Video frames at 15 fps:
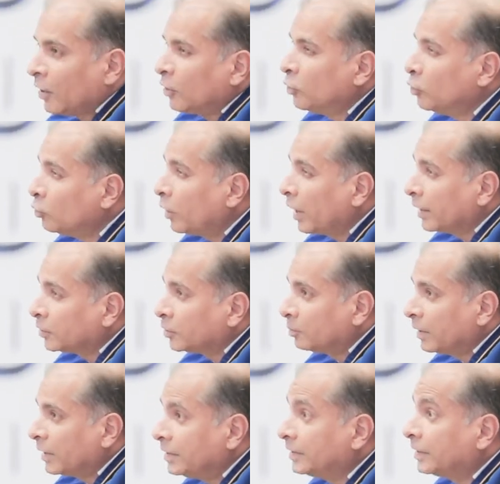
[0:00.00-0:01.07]
You had to
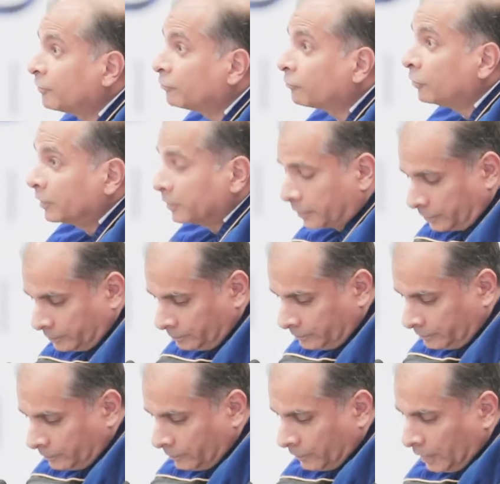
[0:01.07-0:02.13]
be different.
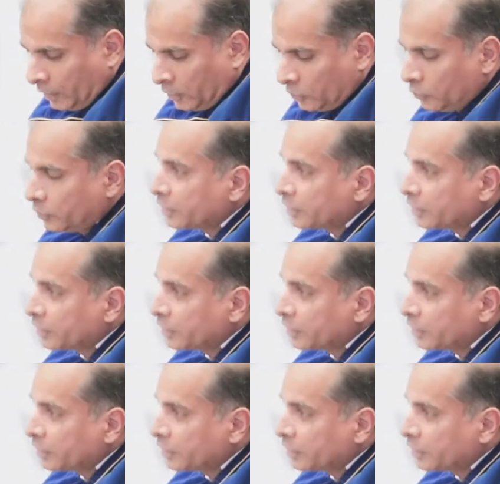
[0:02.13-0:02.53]
You